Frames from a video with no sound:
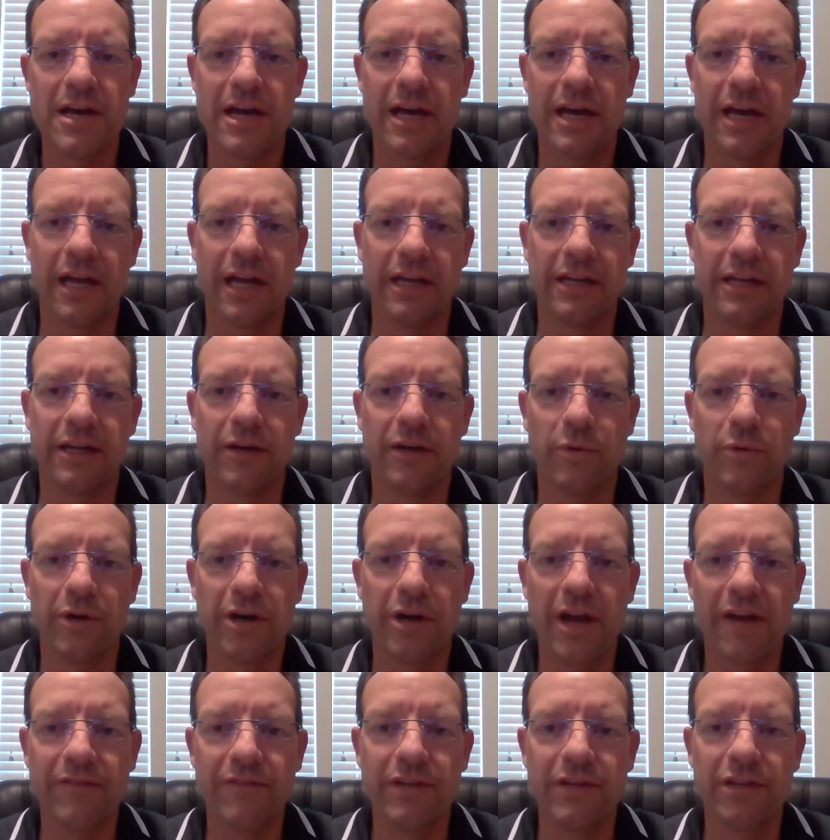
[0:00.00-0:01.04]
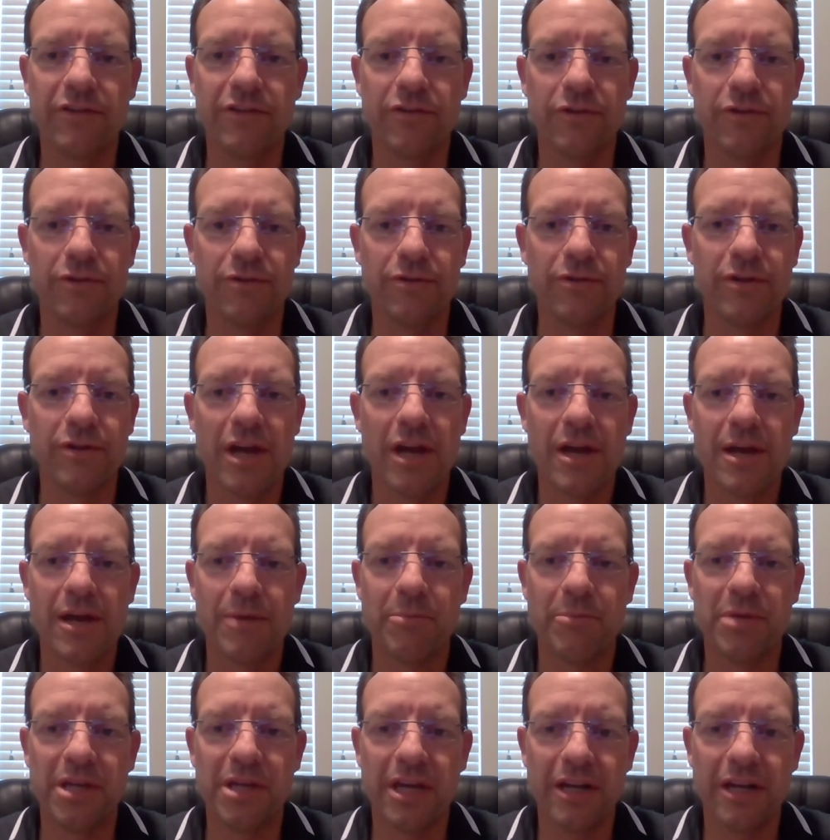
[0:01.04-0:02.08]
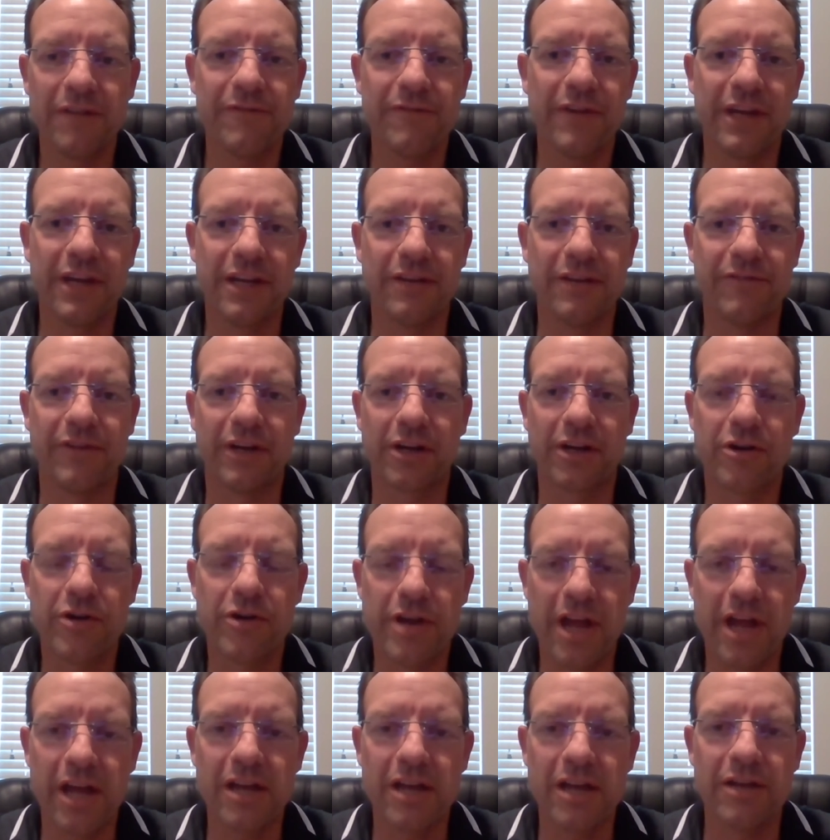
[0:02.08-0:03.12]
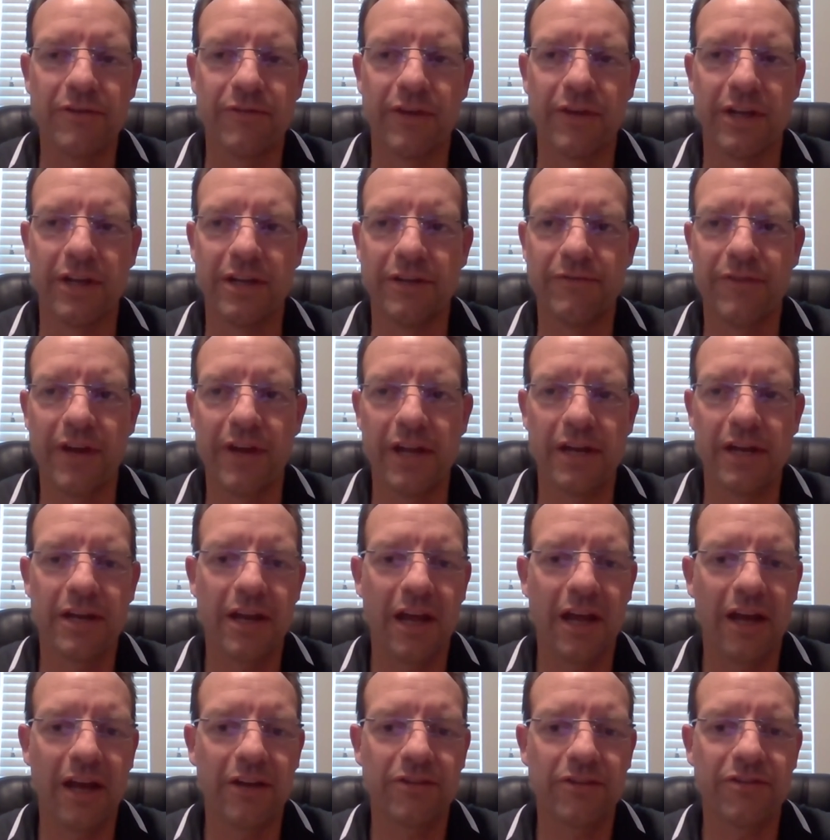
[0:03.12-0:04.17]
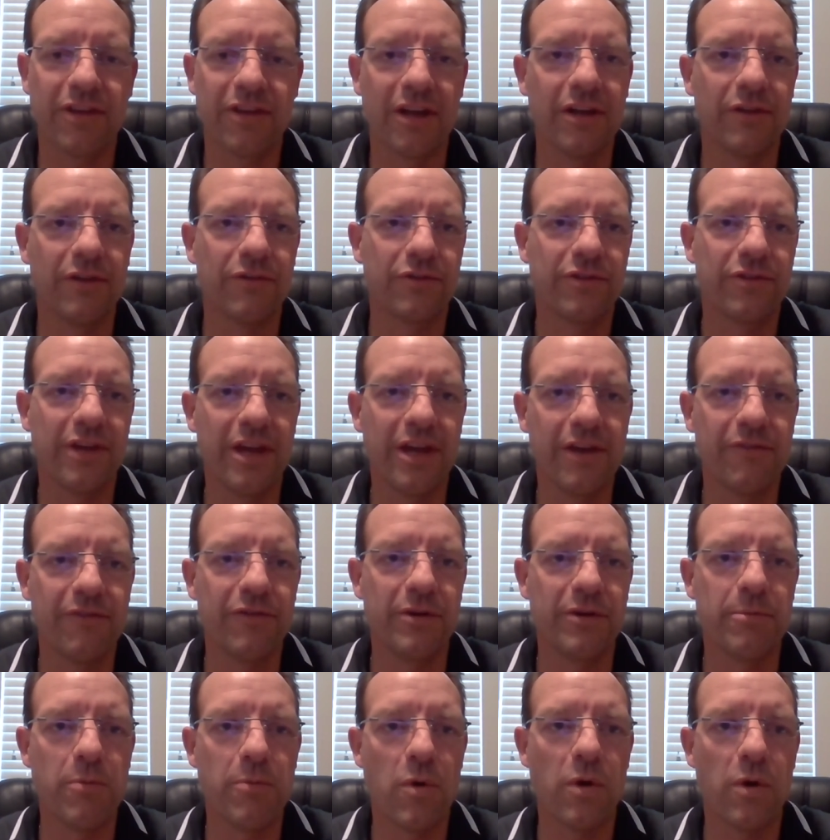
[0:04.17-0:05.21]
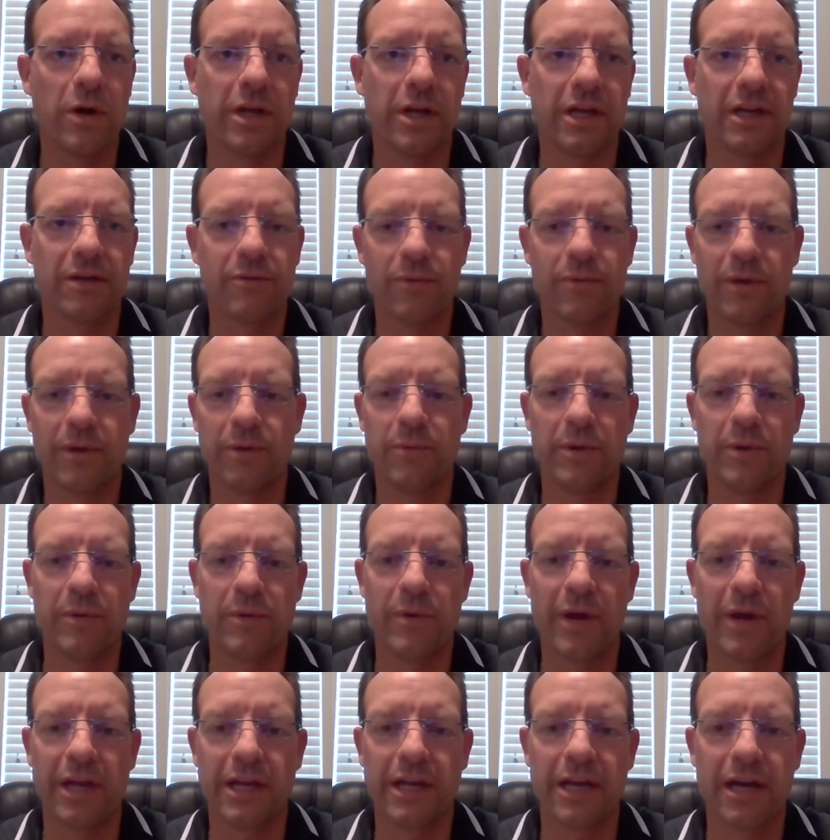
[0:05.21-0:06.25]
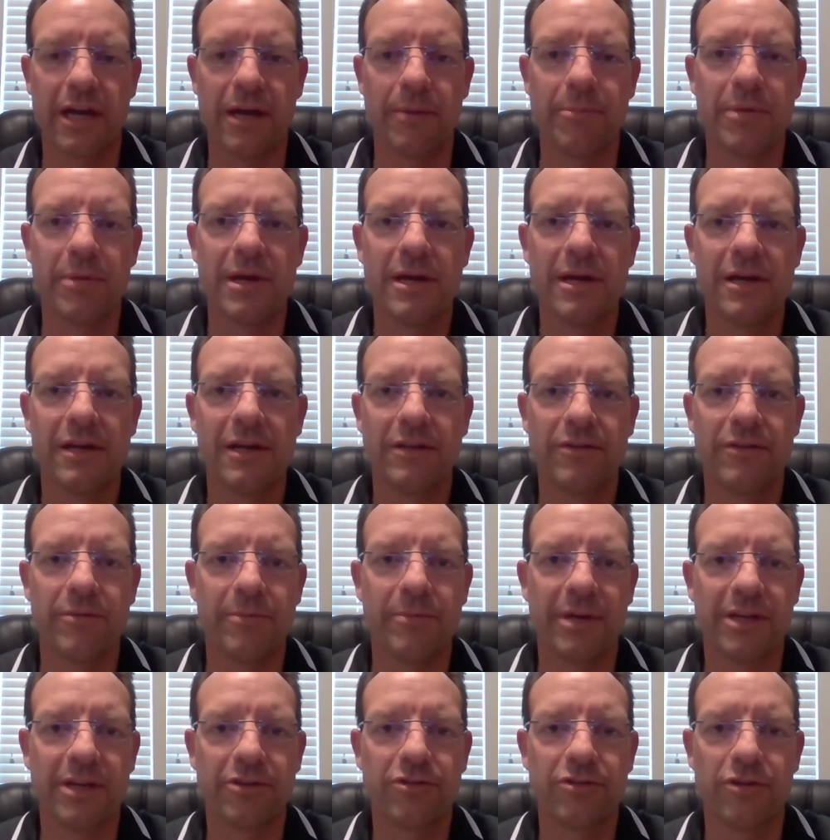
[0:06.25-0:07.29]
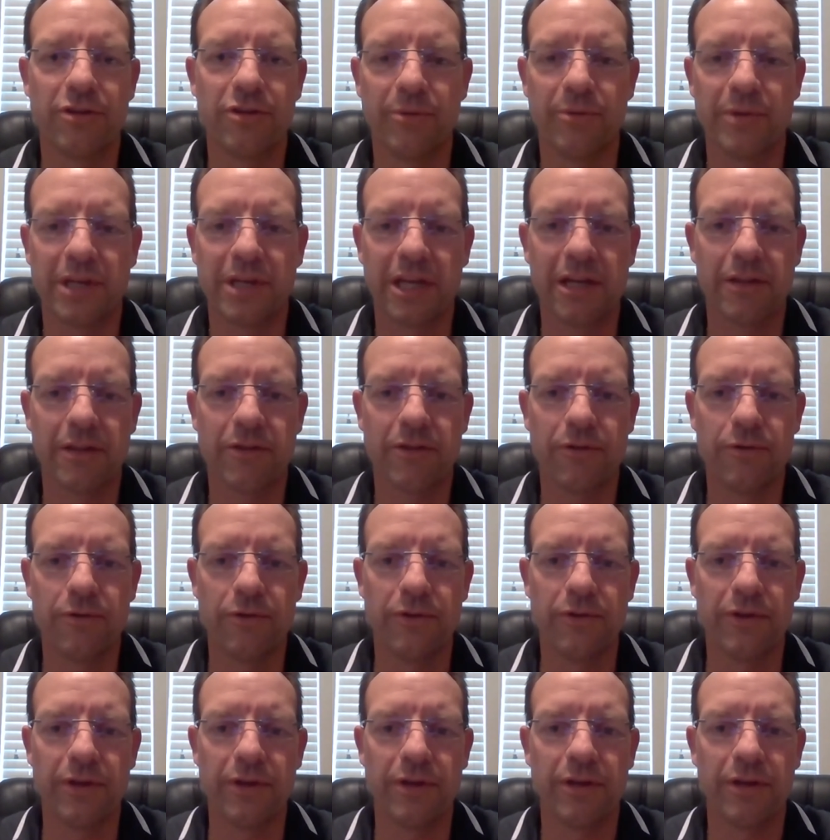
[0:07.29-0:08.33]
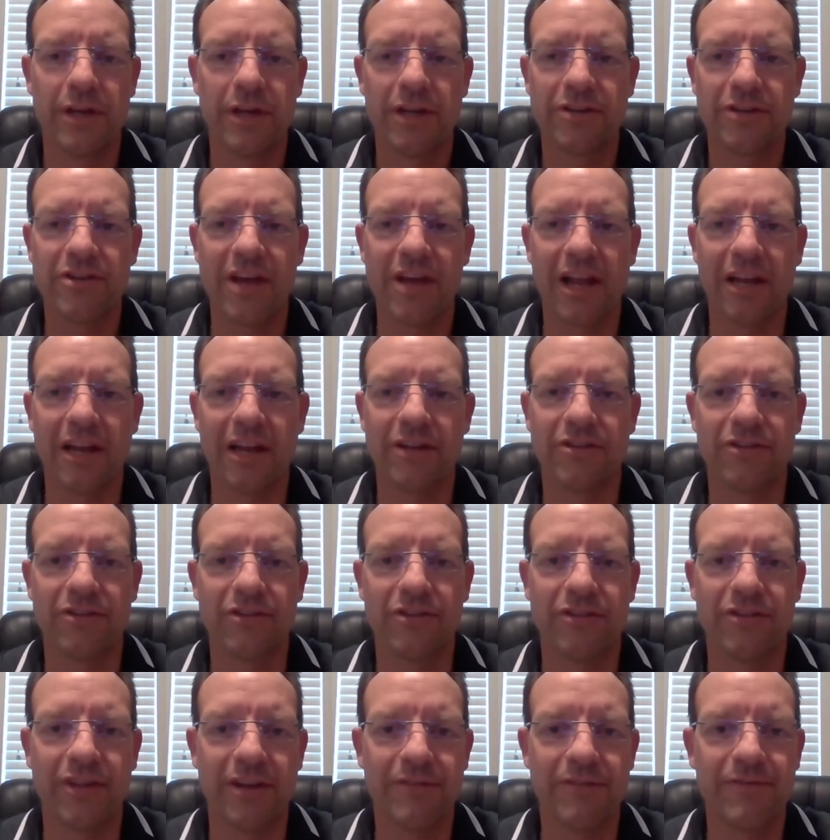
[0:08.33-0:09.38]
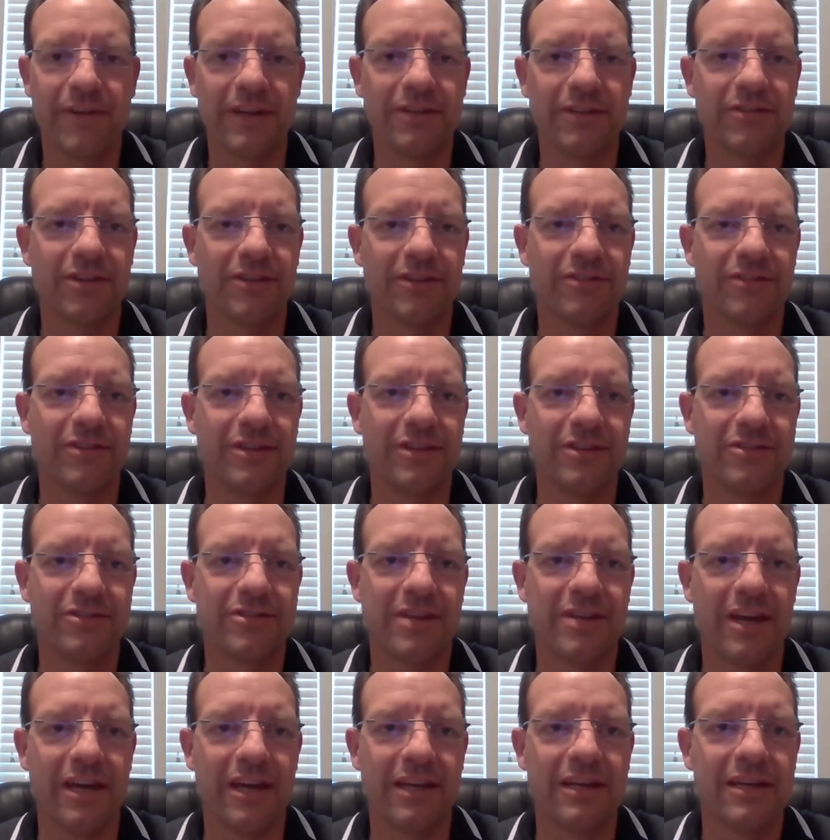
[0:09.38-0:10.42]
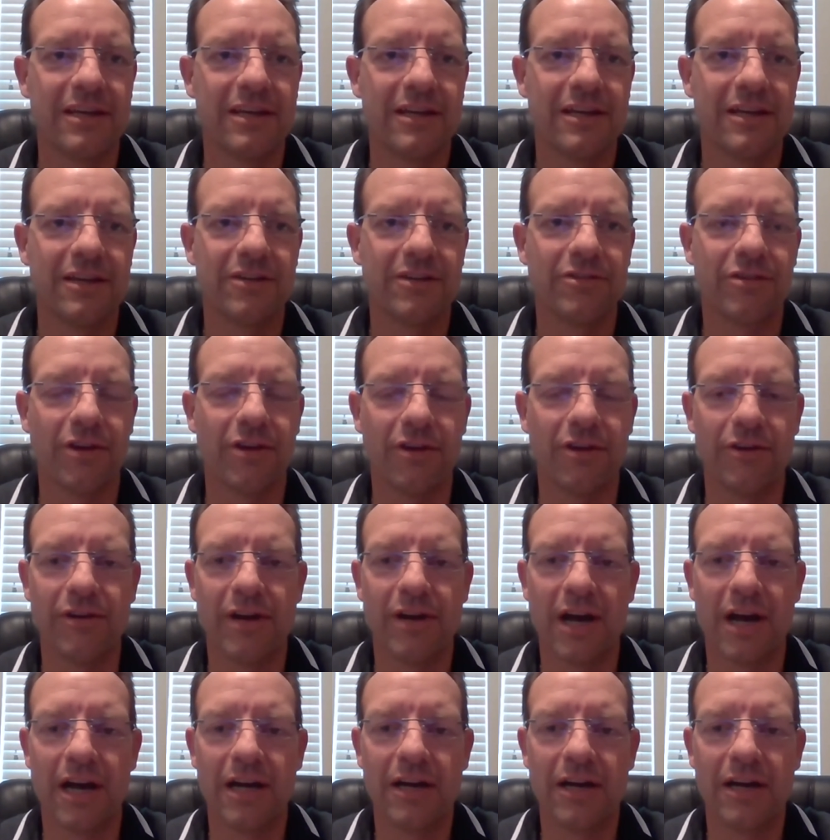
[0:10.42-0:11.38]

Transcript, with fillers: and uh, we're having to be innovative and creative and invent ourselves every morning when we wake up to make sure that we get through the challenges that face us each day. So